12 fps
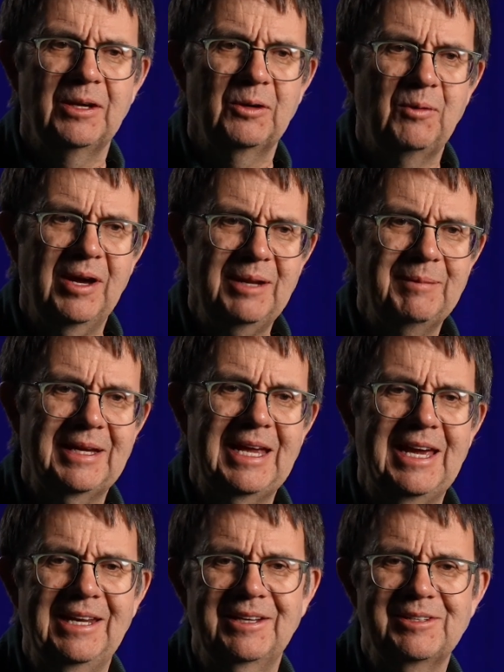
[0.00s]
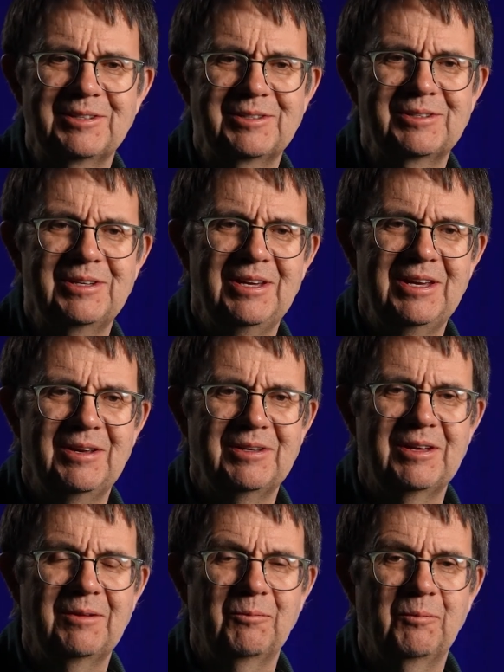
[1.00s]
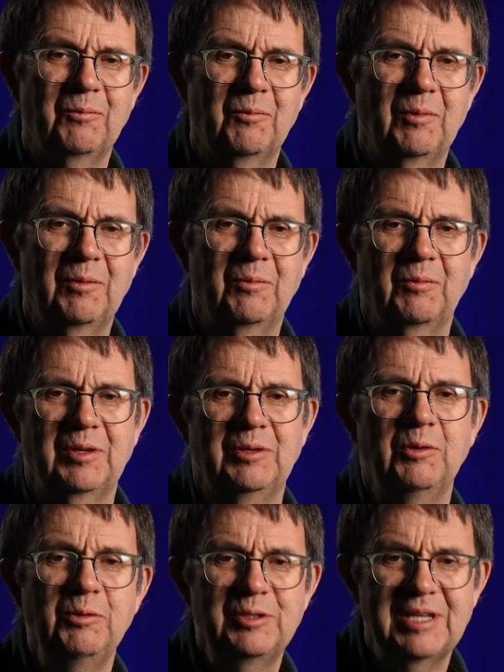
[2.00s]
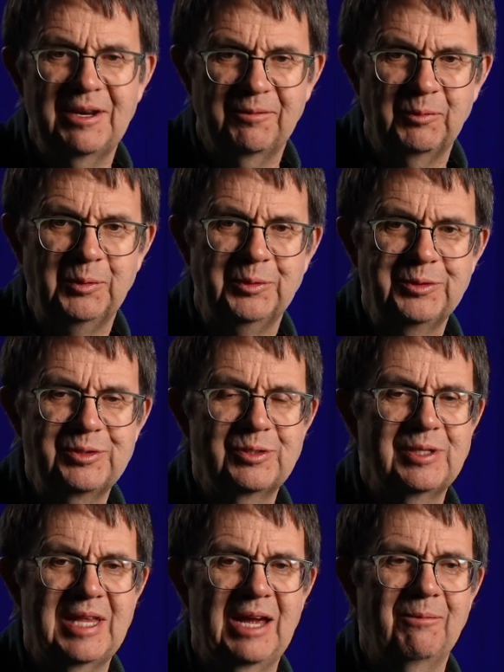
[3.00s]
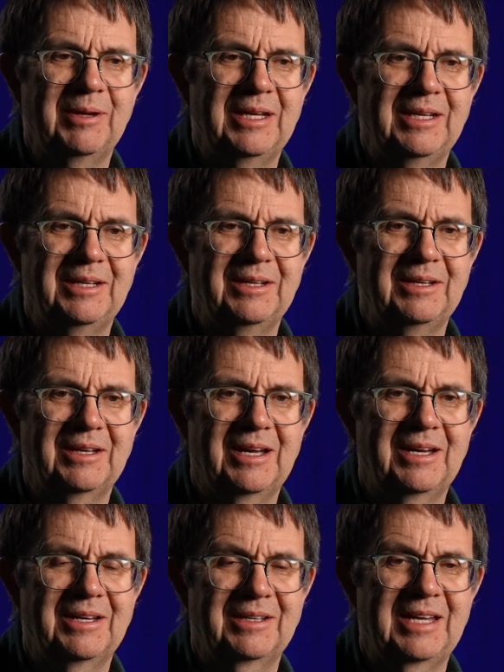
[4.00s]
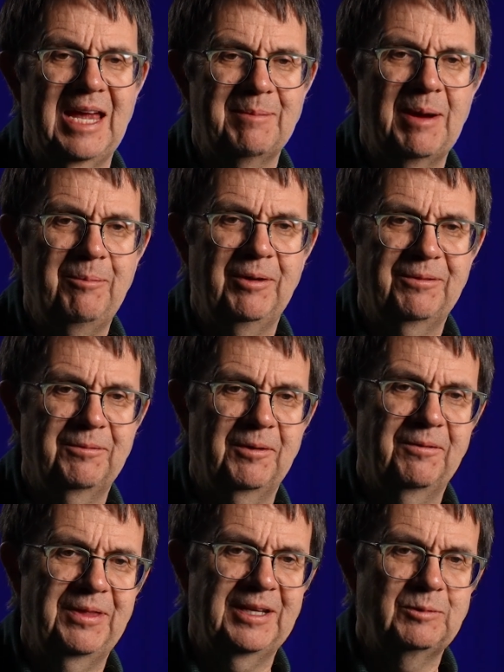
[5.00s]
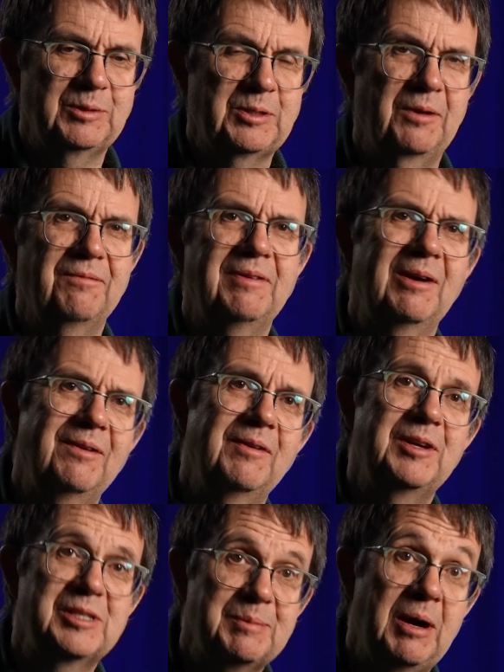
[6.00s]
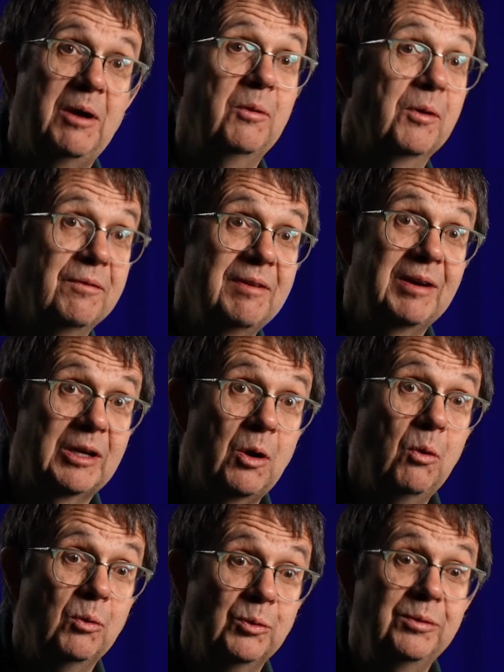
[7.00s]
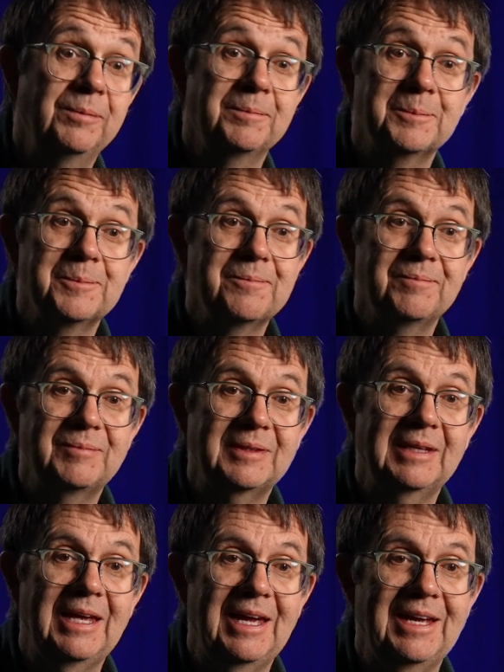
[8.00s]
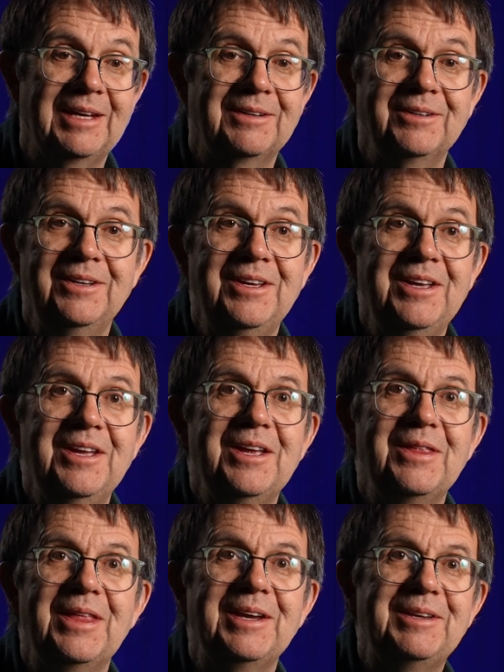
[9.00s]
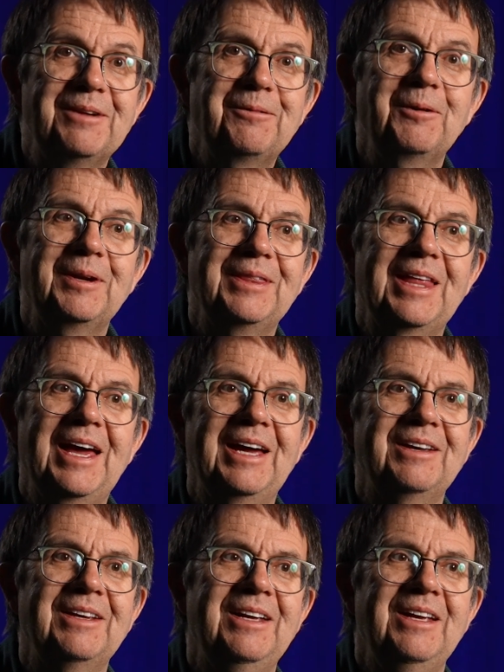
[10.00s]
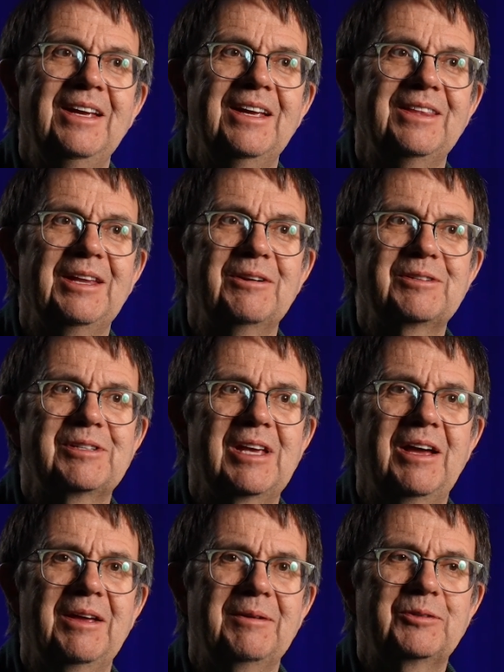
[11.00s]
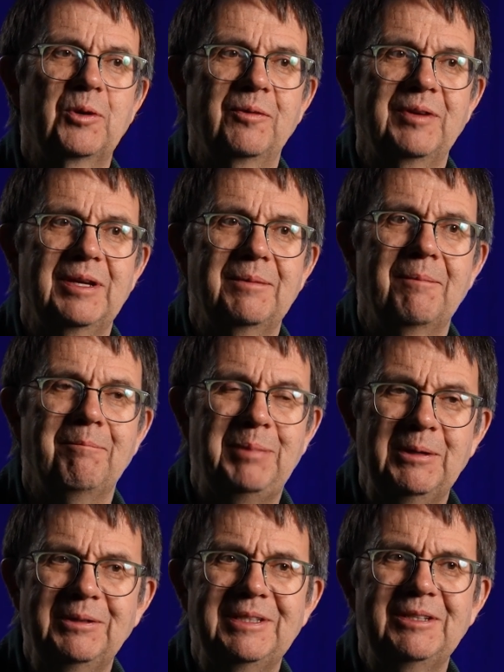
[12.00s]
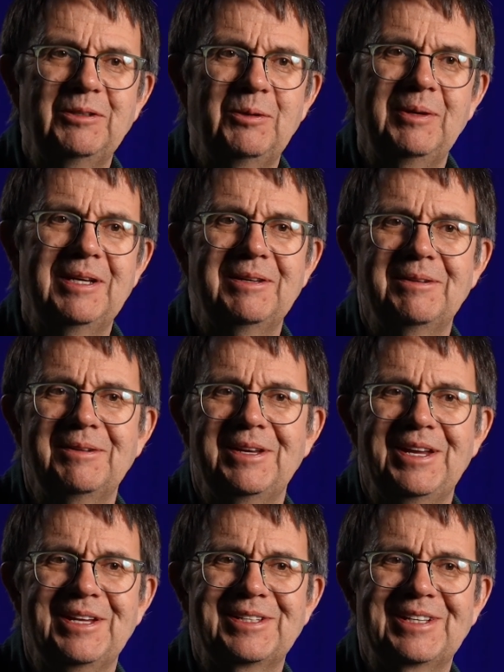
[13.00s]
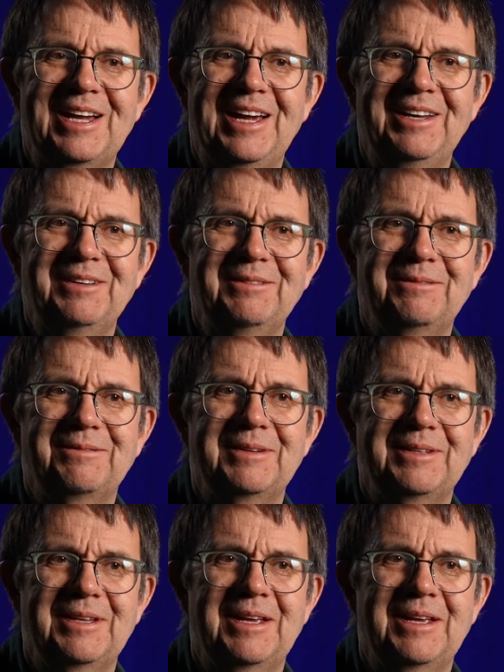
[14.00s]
Quantum mechanics is a new set of rules that we came up with for things which are very, very small or very cold. And they differ in that there's sort of built into it, it's kind of